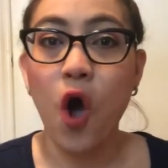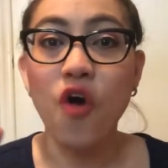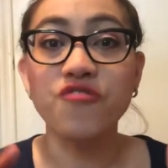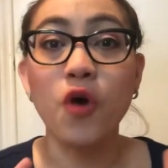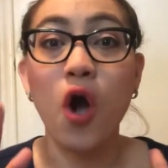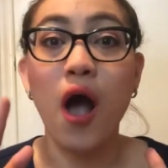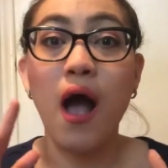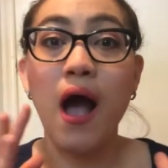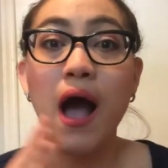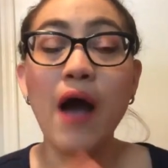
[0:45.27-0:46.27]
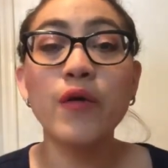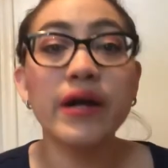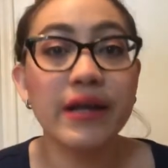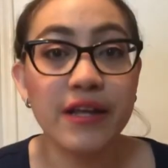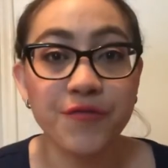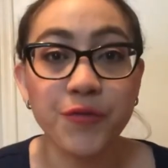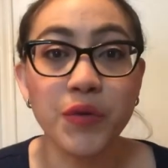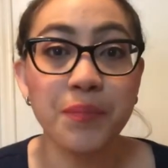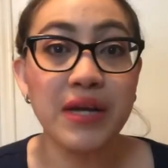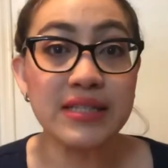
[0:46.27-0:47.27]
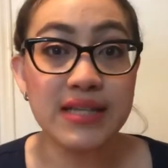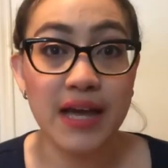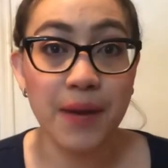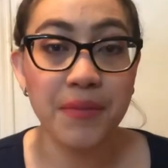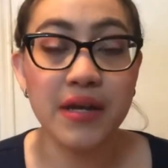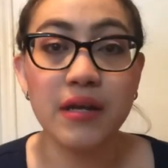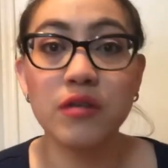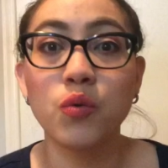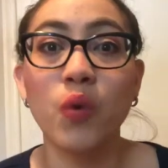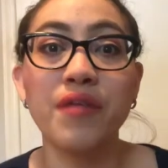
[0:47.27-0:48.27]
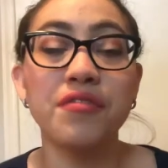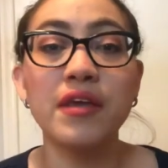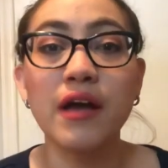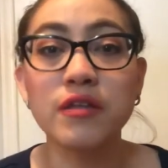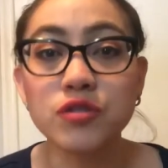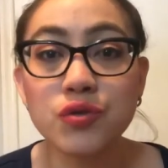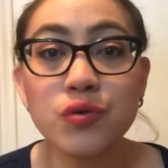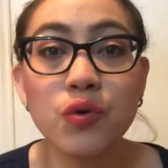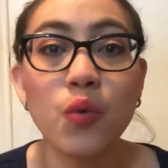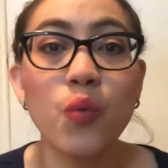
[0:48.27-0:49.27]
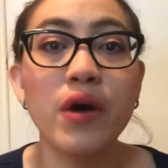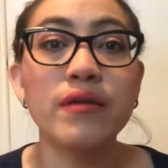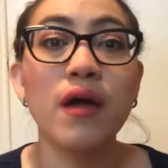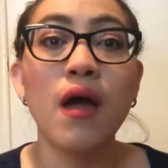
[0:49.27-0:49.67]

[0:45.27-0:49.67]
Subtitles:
of how I live with my diabetes, what thing I do, what